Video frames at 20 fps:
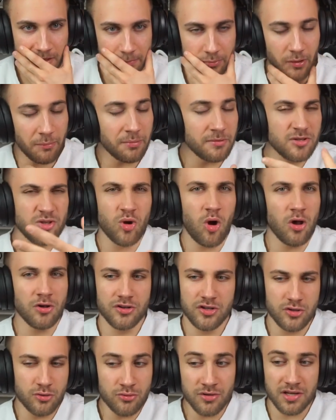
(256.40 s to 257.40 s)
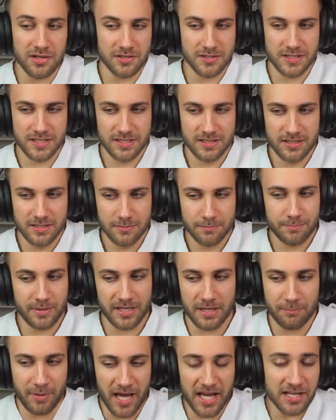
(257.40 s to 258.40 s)
Probably you all knew it.
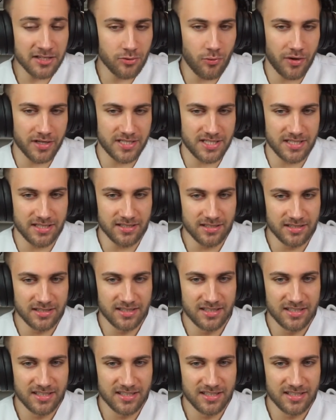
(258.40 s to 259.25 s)
But I had no idea.